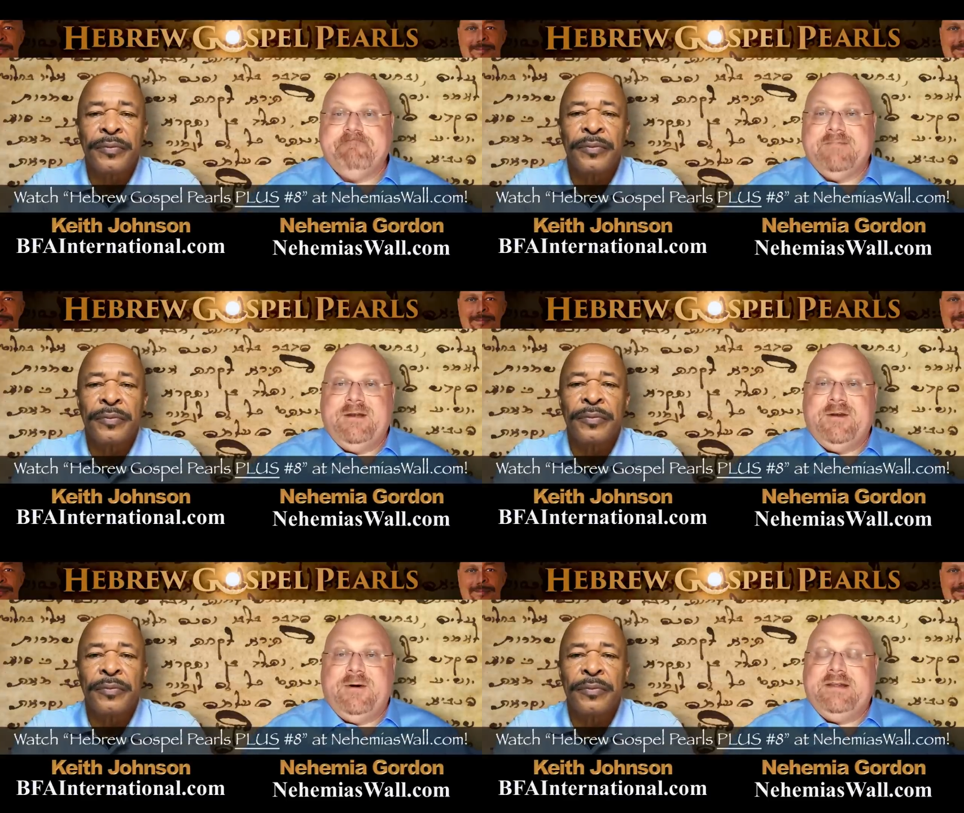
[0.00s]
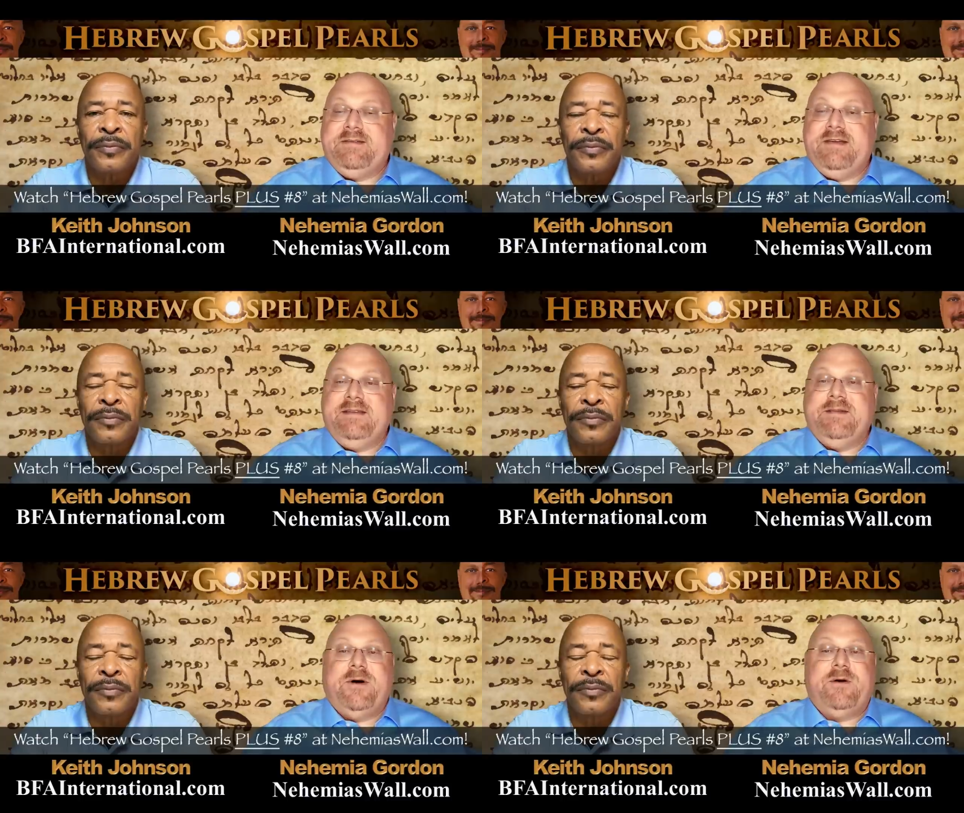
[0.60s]
Speaker 1: you know, it's
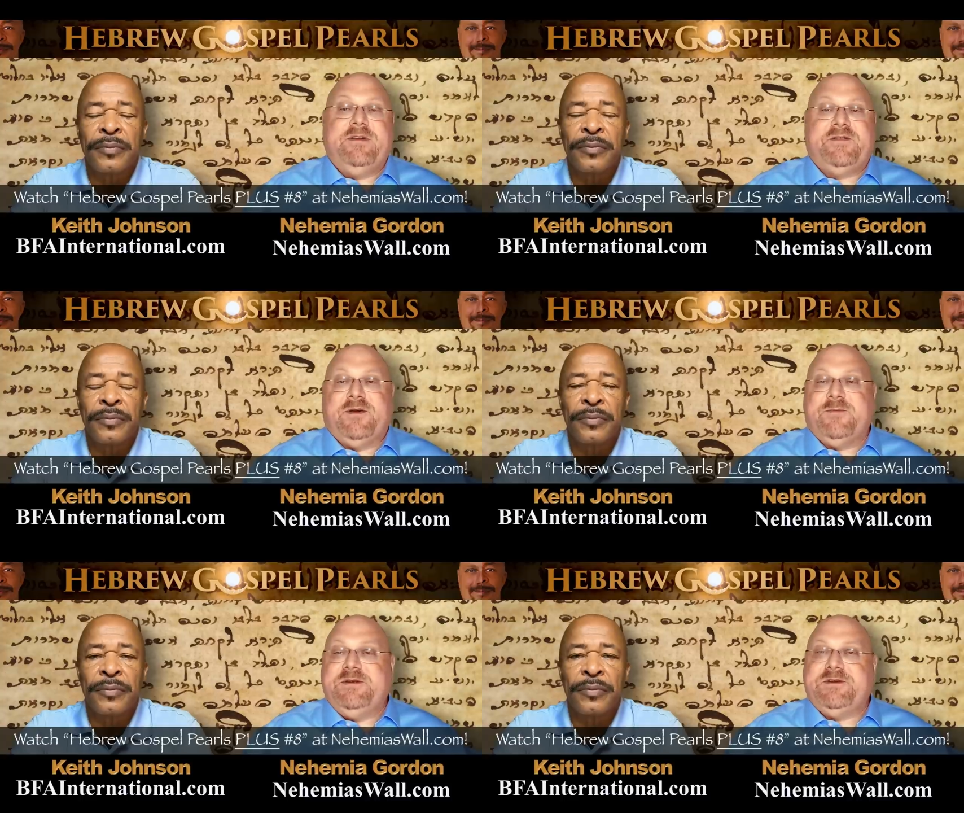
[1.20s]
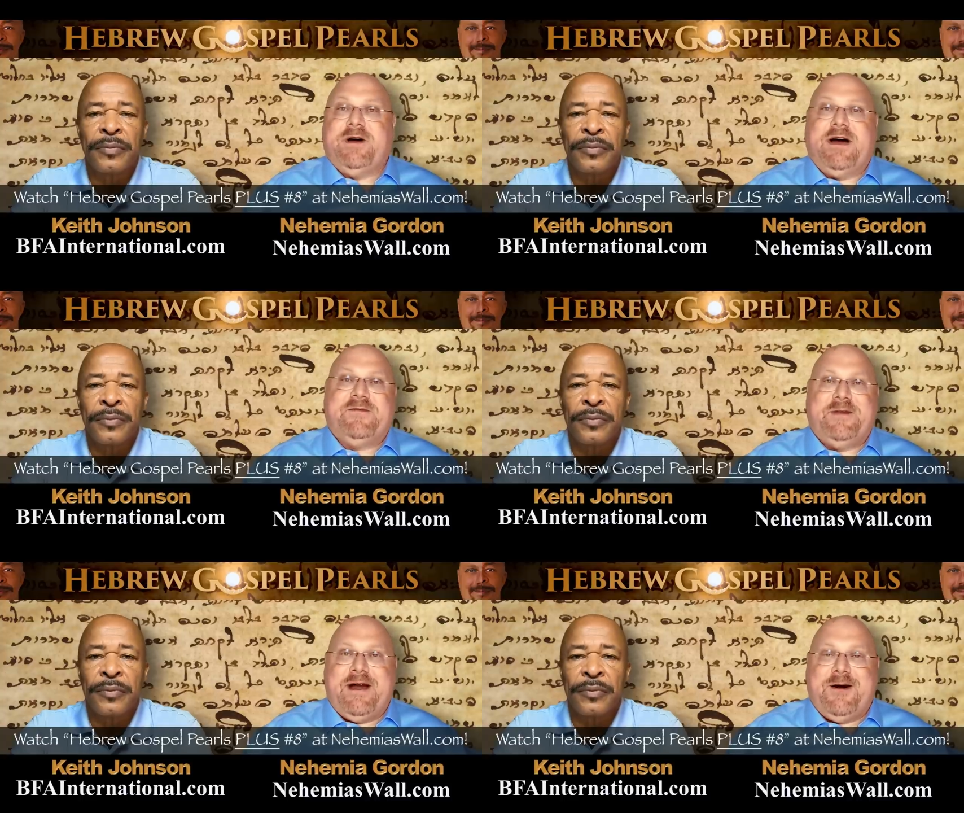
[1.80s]
it's the bonus. Look, we just talked
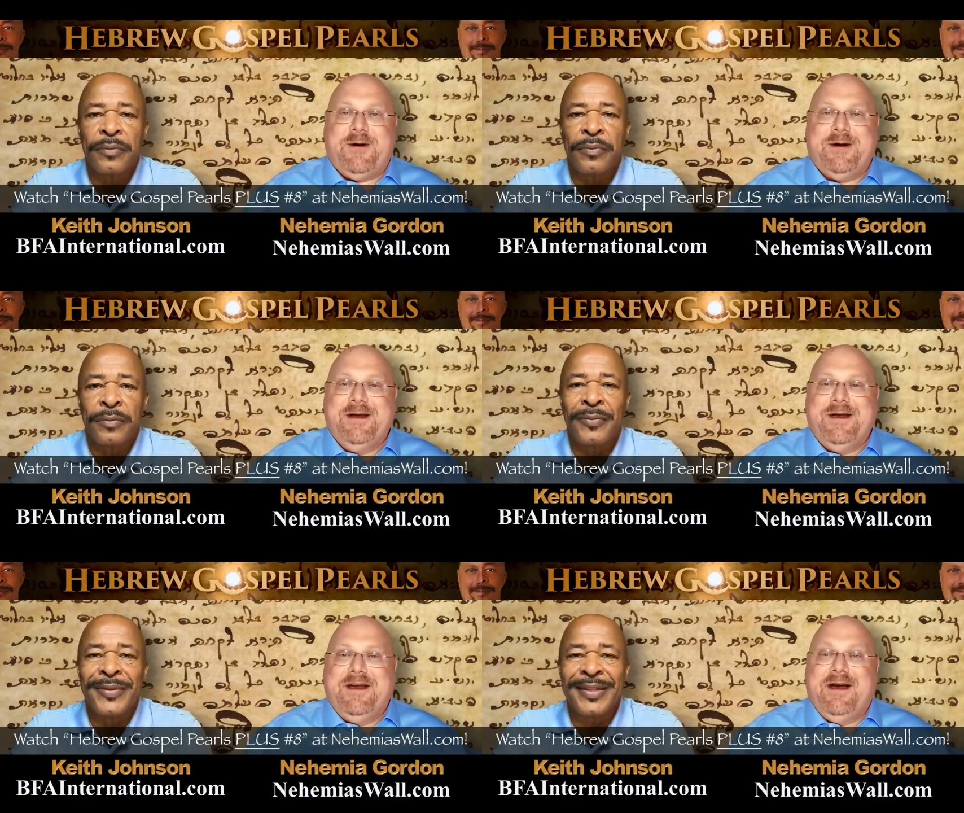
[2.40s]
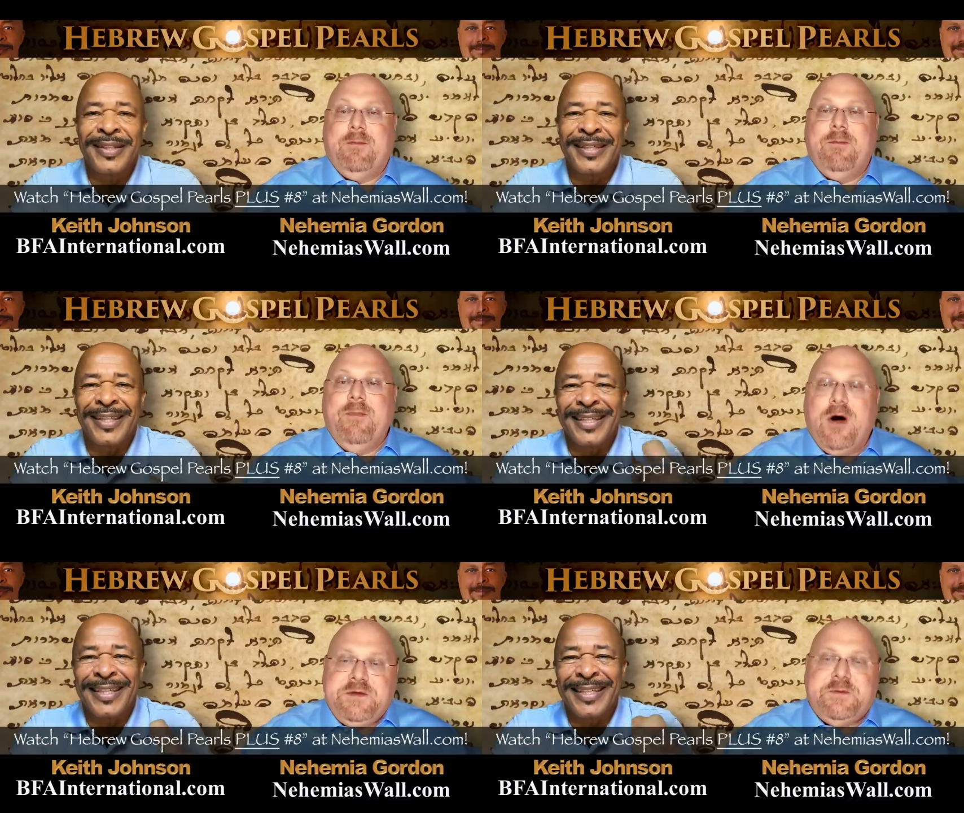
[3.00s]
for an hour.
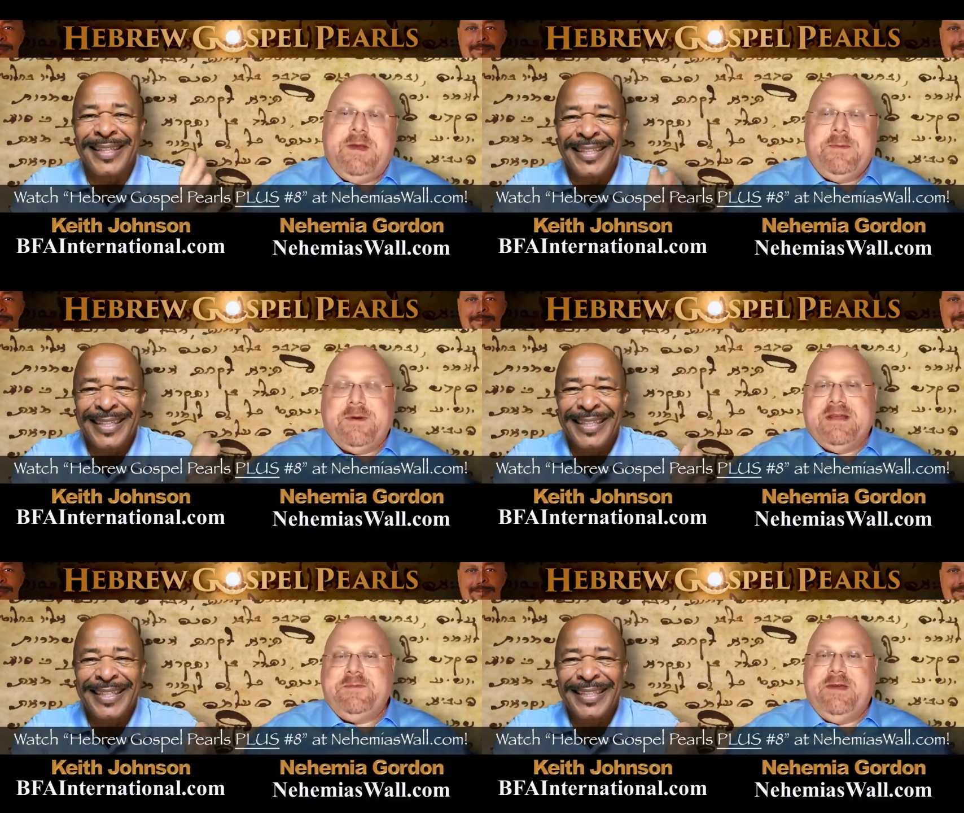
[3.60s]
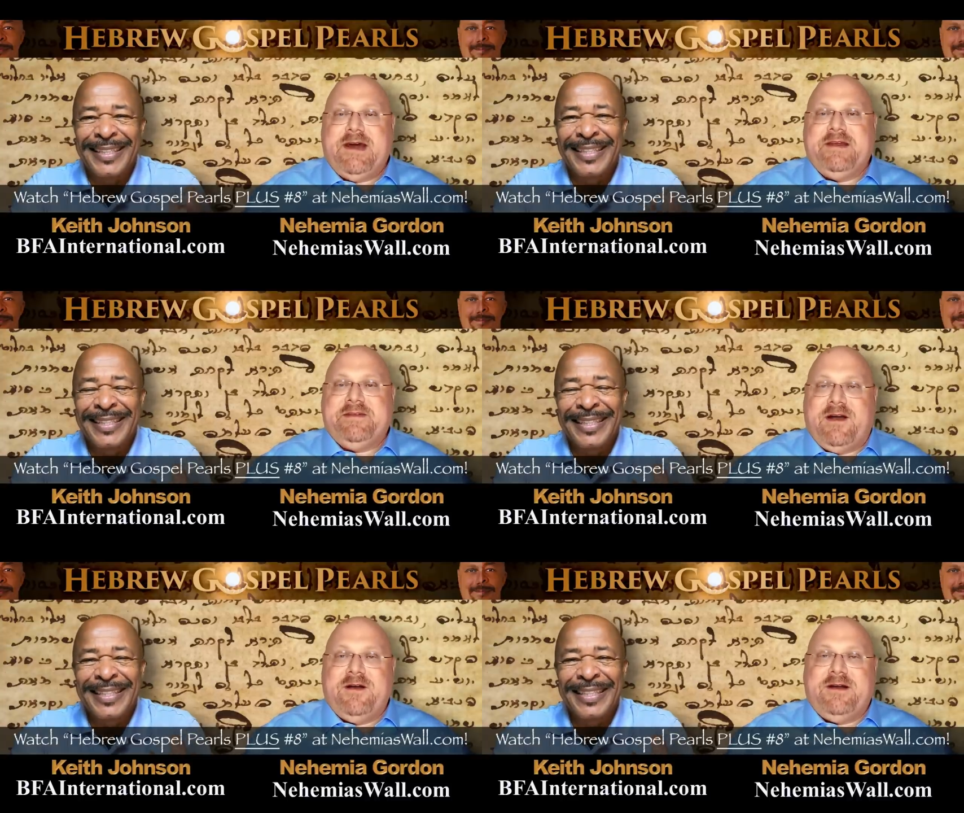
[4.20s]
Most people, let's be honest,
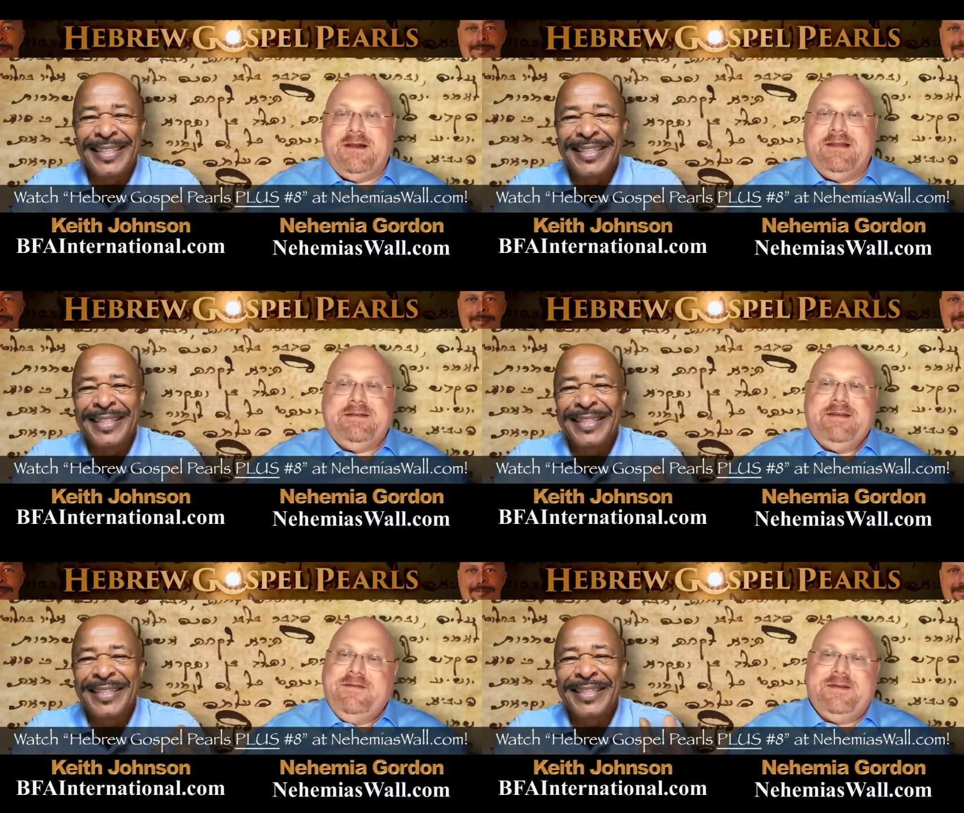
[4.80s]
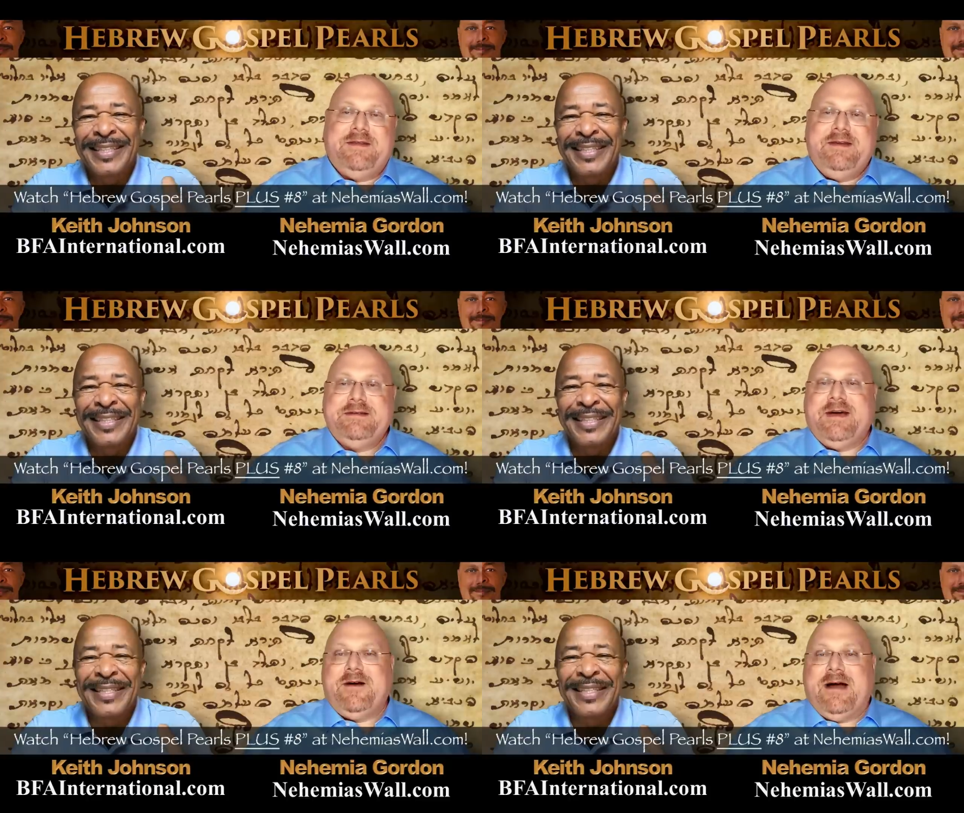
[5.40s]
aren't going to listen even to the
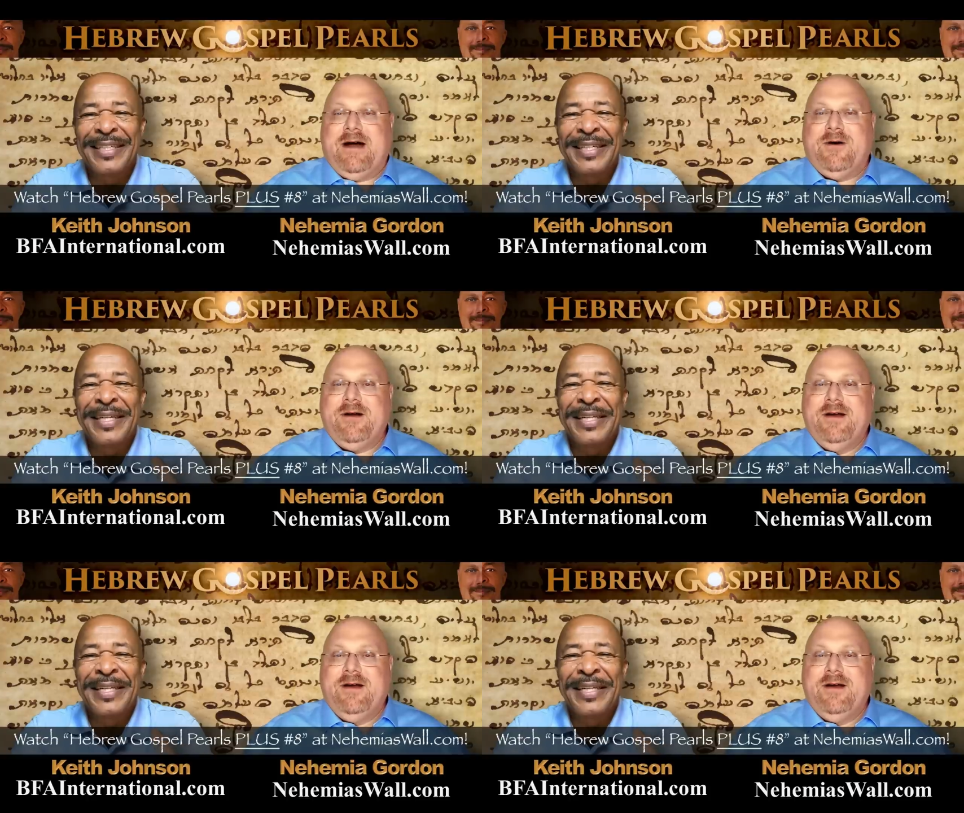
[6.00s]
entire hour,